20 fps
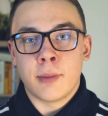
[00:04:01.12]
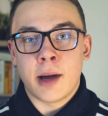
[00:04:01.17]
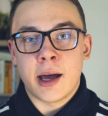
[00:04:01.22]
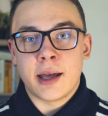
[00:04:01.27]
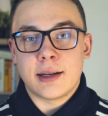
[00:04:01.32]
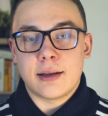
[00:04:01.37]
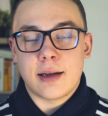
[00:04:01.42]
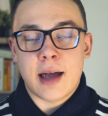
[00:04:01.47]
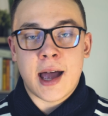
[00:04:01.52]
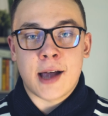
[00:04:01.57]

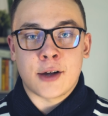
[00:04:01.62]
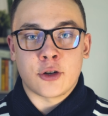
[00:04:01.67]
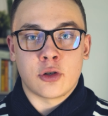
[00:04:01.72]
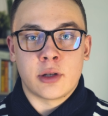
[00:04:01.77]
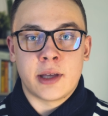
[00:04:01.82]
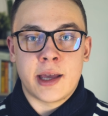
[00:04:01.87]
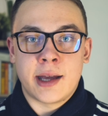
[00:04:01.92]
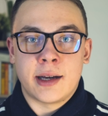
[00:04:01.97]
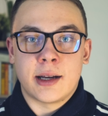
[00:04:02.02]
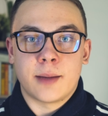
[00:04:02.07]
might
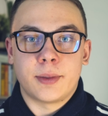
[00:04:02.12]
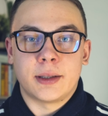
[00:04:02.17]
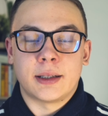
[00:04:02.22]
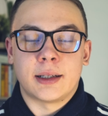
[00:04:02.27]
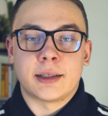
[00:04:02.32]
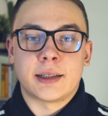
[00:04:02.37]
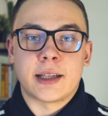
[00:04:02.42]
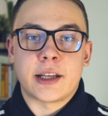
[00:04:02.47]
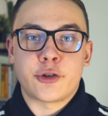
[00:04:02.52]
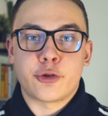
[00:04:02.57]
actually end up in
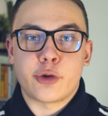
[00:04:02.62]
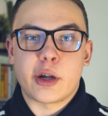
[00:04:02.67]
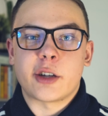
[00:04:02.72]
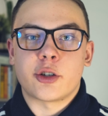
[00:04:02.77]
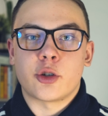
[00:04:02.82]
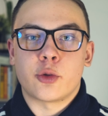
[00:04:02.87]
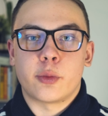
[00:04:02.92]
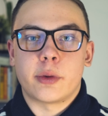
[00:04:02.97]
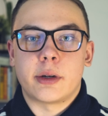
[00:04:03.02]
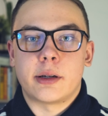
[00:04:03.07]
a
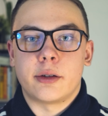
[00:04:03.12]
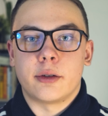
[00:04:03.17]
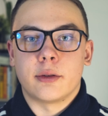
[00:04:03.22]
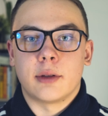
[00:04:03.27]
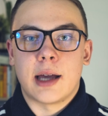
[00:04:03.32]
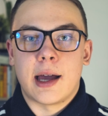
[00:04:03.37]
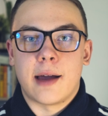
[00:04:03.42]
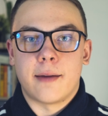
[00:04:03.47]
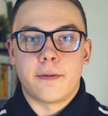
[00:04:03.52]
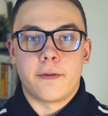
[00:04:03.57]
situation where
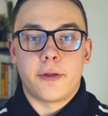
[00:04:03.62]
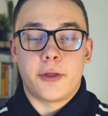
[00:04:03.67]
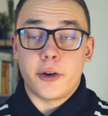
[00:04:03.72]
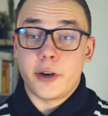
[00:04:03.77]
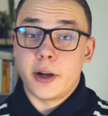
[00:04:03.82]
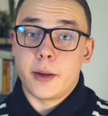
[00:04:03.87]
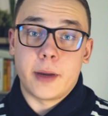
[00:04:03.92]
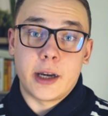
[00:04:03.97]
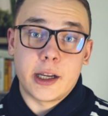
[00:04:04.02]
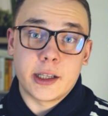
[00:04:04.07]
you'll have
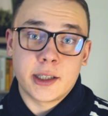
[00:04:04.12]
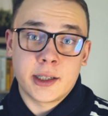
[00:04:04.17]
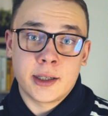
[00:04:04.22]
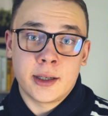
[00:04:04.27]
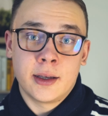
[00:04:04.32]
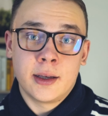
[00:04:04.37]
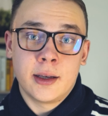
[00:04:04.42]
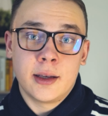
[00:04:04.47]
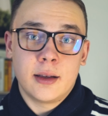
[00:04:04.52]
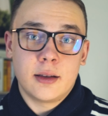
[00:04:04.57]
30 minutes
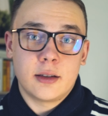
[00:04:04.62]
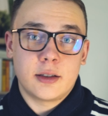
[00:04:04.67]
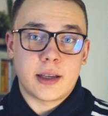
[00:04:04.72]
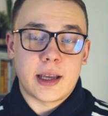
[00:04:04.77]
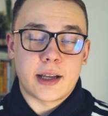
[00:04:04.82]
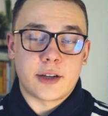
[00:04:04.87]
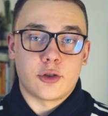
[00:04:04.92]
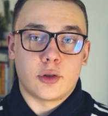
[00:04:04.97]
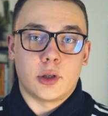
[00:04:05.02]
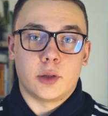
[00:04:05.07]

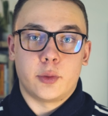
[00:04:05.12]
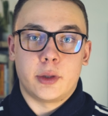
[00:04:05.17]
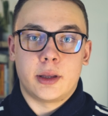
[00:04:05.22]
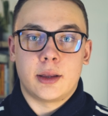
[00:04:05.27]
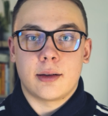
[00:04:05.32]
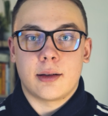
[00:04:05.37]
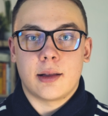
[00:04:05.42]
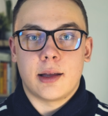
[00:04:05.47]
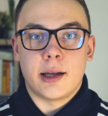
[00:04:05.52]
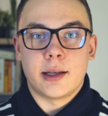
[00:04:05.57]
scheduled with
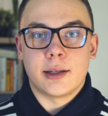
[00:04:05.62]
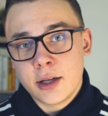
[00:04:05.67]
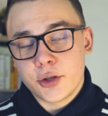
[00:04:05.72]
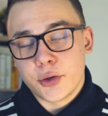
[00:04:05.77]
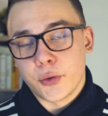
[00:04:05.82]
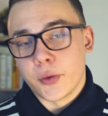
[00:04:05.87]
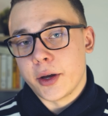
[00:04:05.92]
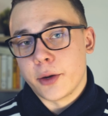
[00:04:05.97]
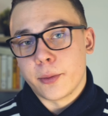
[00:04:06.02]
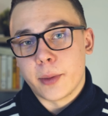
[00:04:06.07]
the client.
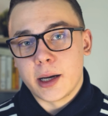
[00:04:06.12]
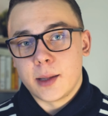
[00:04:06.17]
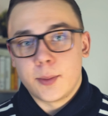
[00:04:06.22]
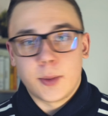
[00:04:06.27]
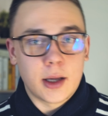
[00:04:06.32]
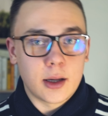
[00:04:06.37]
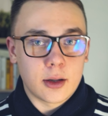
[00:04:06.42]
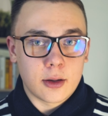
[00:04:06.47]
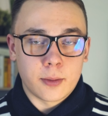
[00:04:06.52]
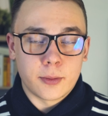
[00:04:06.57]
So there might
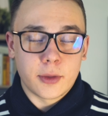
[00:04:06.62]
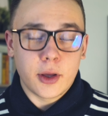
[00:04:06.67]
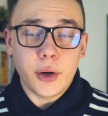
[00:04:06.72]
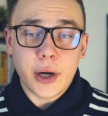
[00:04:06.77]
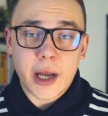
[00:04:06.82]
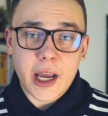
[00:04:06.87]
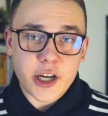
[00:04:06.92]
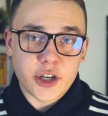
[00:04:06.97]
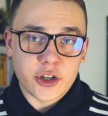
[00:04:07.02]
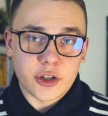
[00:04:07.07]
be a
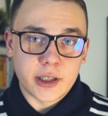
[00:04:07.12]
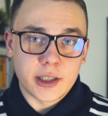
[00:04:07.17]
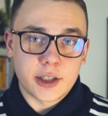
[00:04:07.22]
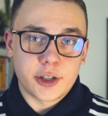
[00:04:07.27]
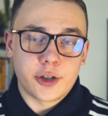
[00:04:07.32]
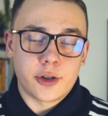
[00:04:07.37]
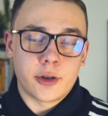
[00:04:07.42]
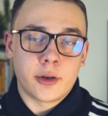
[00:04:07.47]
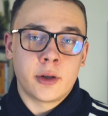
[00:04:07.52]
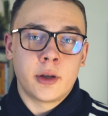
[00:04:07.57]
communication
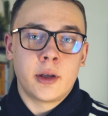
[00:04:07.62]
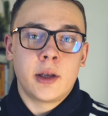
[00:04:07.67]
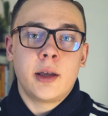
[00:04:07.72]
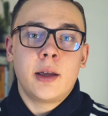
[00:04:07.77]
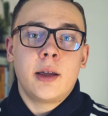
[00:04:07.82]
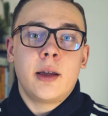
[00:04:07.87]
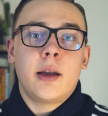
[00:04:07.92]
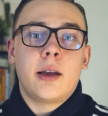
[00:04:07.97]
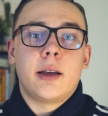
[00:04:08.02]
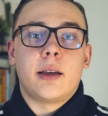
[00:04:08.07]
issue.
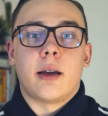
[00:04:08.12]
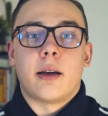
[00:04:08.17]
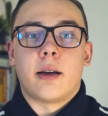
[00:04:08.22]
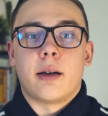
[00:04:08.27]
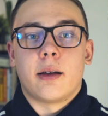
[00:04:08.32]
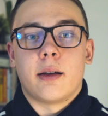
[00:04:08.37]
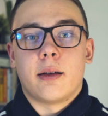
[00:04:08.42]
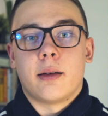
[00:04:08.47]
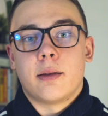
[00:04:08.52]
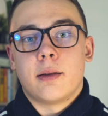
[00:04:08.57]

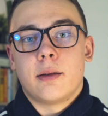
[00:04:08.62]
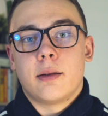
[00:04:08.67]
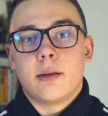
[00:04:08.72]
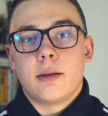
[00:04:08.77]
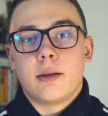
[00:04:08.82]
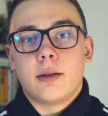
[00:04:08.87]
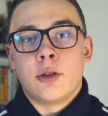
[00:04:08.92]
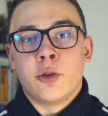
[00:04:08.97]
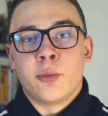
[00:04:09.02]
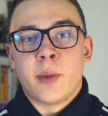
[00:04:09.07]

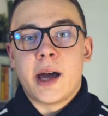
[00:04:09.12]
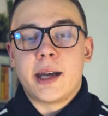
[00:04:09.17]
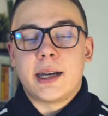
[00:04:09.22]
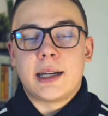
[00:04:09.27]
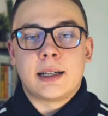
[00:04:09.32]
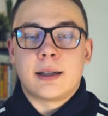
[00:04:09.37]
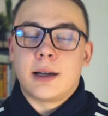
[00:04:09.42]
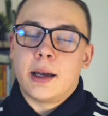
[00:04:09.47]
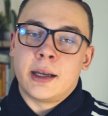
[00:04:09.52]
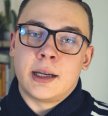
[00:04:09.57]
You might
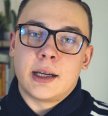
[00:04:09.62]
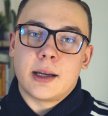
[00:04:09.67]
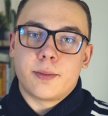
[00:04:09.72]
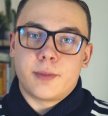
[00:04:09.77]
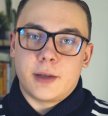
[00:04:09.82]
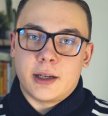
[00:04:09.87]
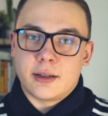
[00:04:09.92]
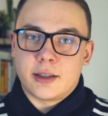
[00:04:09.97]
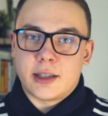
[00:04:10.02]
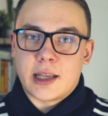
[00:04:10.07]
end
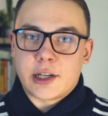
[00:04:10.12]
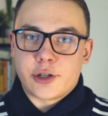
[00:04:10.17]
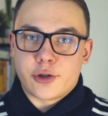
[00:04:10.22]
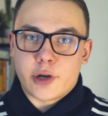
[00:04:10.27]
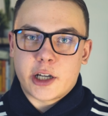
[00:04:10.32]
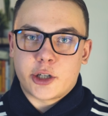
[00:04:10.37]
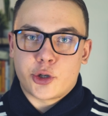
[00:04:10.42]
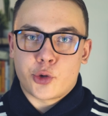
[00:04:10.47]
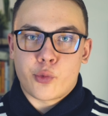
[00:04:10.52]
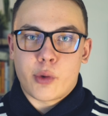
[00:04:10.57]
up in a
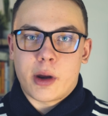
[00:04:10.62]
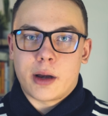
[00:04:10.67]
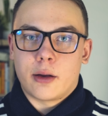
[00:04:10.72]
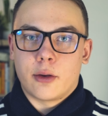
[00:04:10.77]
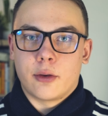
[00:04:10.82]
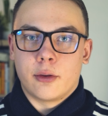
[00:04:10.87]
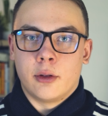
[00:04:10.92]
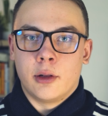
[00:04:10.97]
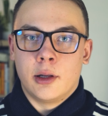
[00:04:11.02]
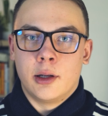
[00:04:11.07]
situation where
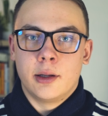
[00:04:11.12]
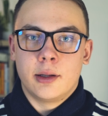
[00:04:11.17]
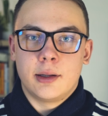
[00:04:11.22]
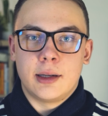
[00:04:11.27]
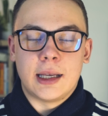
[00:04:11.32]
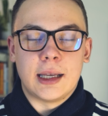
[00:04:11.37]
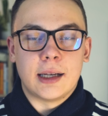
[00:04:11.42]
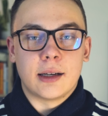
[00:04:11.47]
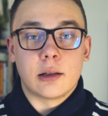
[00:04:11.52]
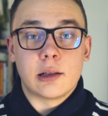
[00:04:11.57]
you'll
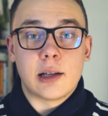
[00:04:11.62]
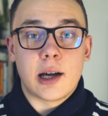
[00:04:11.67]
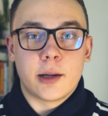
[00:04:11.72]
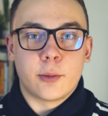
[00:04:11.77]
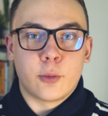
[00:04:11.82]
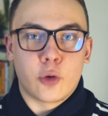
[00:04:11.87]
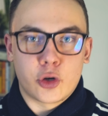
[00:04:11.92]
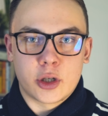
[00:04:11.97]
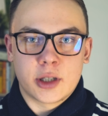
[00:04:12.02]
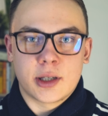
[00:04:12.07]
need a
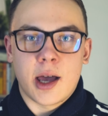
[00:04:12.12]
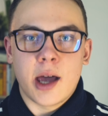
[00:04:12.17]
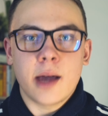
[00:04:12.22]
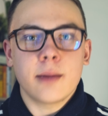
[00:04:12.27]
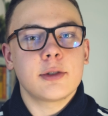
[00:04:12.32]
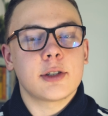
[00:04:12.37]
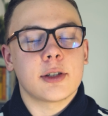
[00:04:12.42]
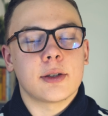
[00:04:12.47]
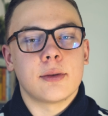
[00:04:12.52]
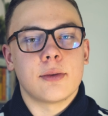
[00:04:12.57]
lot more
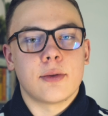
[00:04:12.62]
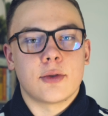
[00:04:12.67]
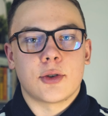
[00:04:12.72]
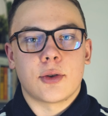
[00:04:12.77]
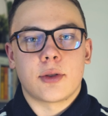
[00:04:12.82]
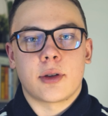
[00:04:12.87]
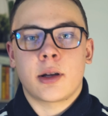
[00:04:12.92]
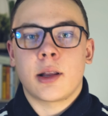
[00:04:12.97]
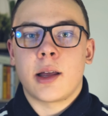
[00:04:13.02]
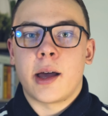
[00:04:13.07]
time. So
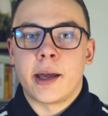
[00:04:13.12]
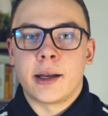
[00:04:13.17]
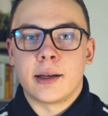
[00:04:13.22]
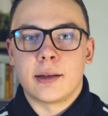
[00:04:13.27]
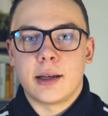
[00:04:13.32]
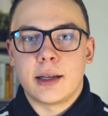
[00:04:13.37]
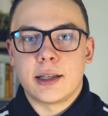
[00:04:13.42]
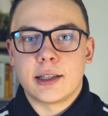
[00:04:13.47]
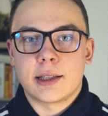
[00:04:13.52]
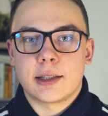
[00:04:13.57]
the
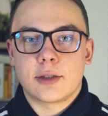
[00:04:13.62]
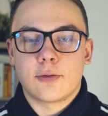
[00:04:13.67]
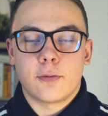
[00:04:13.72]
client is